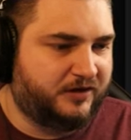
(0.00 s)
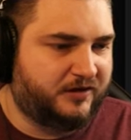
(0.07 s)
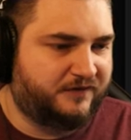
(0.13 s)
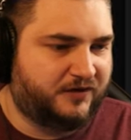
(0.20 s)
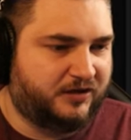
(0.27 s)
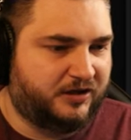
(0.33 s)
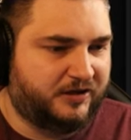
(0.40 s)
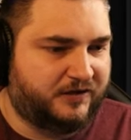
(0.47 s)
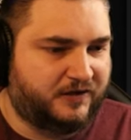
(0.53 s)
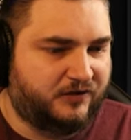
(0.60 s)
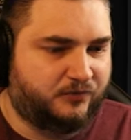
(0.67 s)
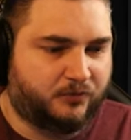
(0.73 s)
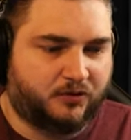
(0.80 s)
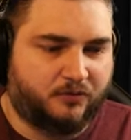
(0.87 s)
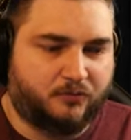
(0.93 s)
I felt like these
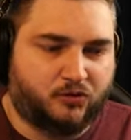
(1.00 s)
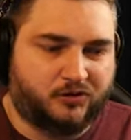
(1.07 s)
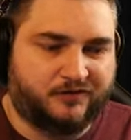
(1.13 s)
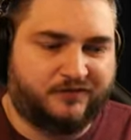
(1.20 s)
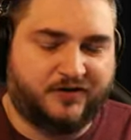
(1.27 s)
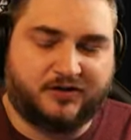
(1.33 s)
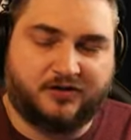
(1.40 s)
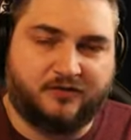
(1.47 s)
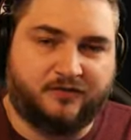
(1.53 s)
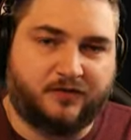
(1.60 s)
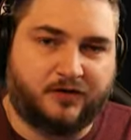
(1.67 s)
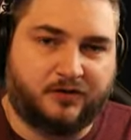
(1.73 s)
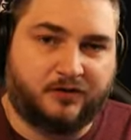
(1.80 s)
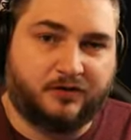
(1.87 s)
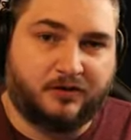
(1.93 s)
were more effective
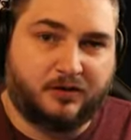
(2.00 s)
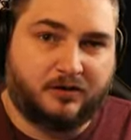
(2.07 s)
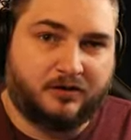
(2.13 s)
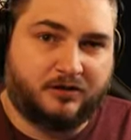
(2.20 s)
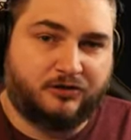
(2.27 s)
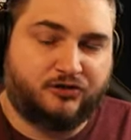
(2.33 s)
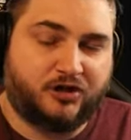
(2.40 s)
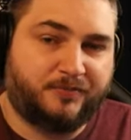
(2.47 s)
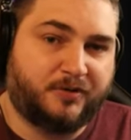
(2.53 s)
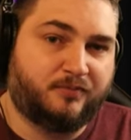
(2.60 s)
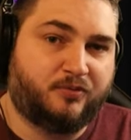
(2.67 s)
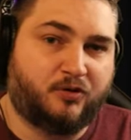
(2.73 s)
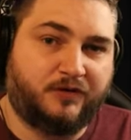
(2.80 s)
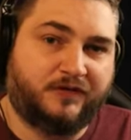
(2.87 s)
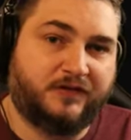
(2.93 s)
than dropping
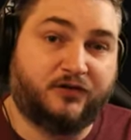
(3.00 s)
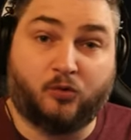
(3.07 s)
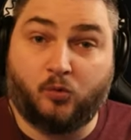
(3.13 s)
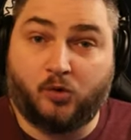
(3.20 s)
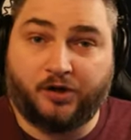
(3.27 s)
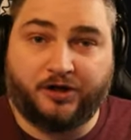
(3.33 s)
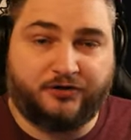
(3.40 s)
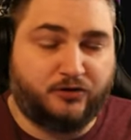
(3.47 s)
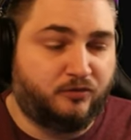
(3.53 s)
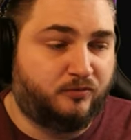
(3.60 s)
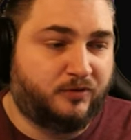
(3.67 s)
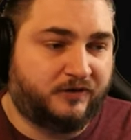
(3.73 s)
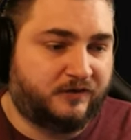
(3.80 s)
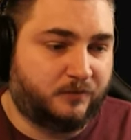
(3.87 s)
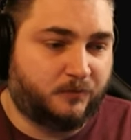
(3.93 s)
points into one
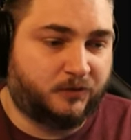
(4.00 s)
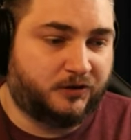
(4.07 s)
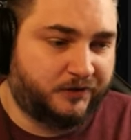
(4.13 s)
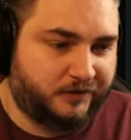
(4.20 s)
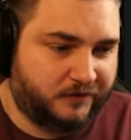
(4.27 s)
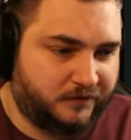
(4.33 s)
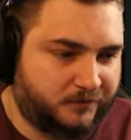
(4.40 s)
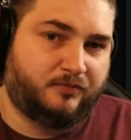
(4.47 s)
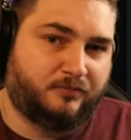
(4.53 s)
attunement somewhere else.